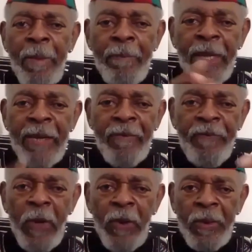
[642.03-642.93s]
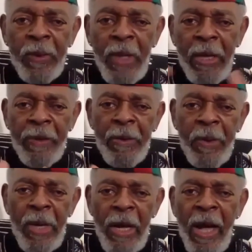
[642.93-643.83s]
Many folk
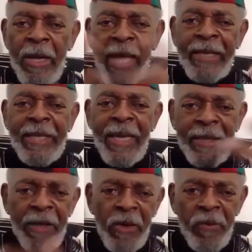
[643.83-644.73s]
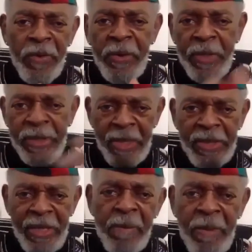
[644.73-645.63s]
are like that. They're careerists, or
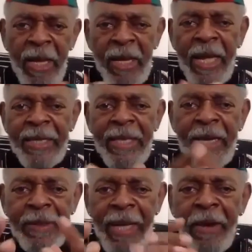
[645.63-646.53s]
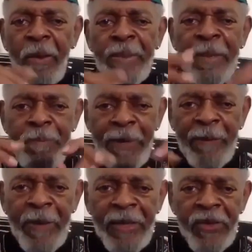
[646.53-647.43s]
some are like that. And I don't mean
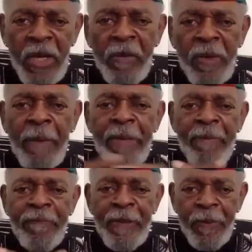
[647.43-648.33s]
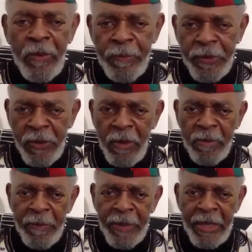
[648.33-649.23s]
people in general, I mean people who
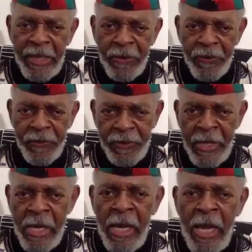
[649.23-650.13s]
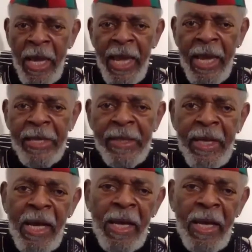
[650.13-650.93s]
presume to be leaders. And